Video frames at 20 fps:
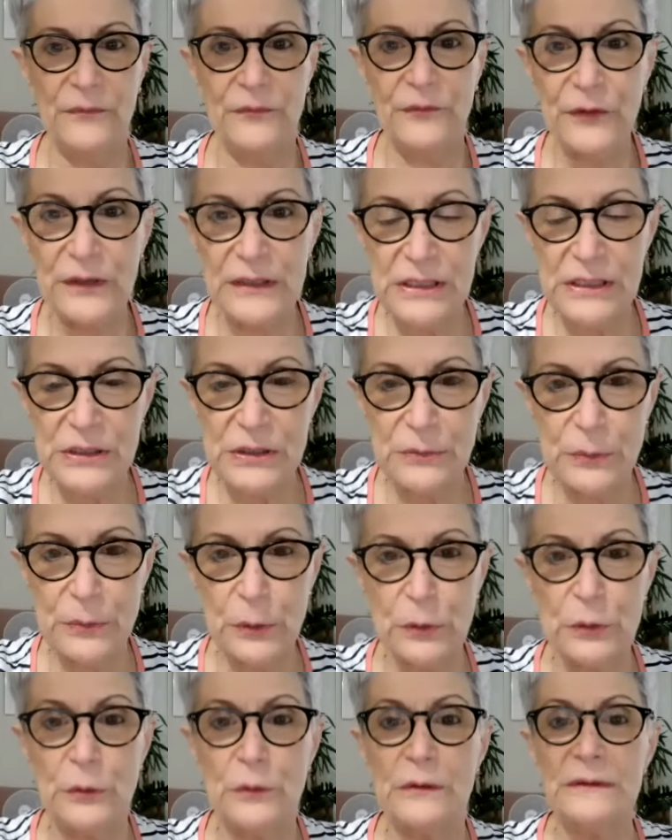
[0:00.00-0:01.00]
First of
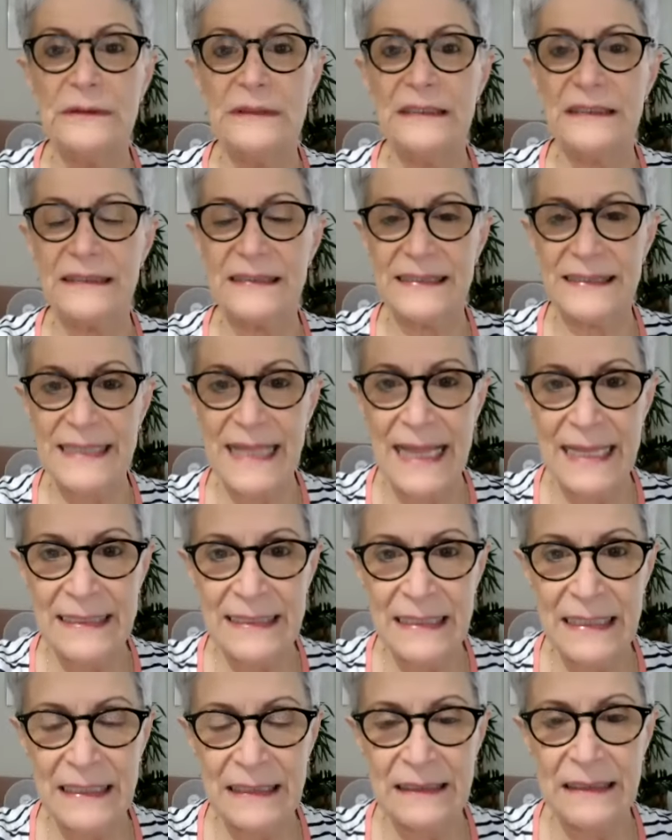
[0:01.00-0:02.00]
all,
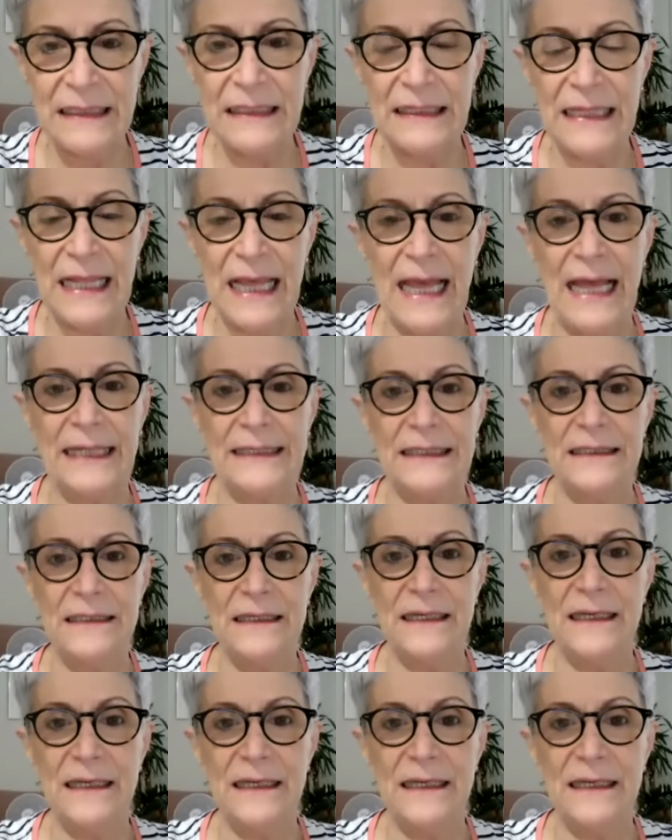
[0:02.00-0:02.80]
understanding that